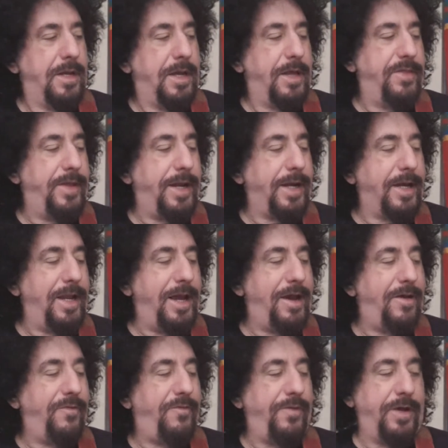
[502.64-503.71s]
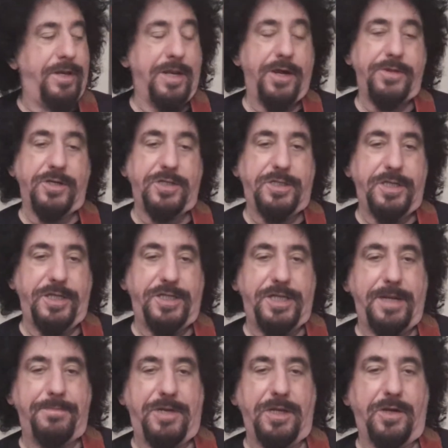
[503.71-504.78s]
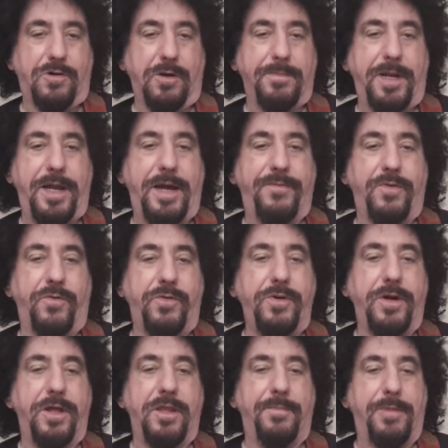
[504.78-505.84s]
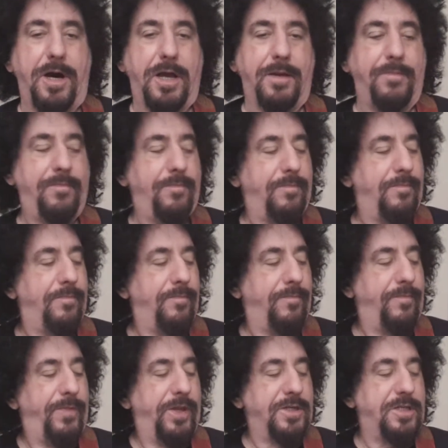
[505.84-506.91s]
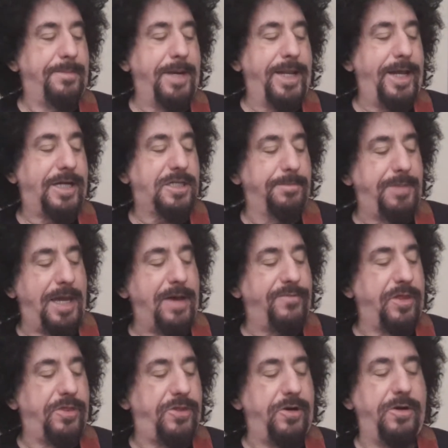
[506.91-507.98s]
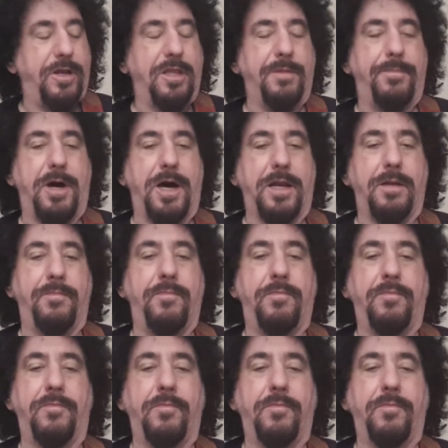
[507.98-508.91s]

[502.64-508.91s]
And then I could have another C-shaped D chord, but I have the root on the bottom. So my next will have the 3rd on the bottom.